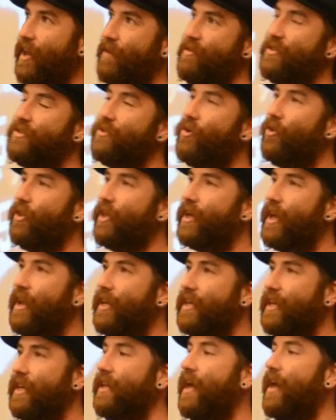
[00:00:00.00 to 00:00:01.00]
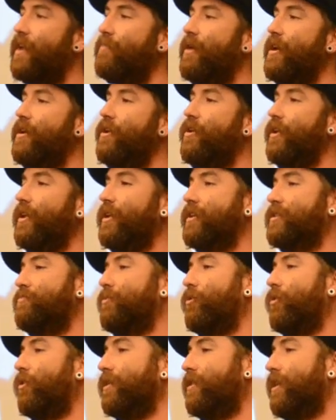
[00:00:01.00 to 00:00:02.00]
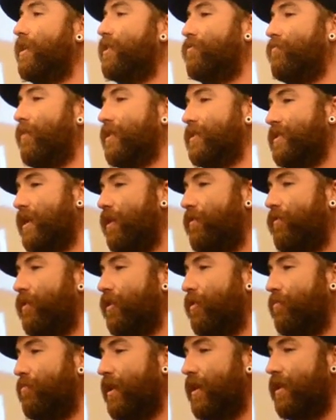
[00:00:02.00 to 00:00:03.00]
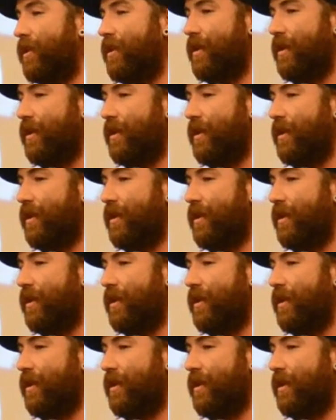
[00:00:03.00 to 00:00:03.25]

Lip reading: I've been told, and kind of getting out on my own and exploring things for myself a little bit.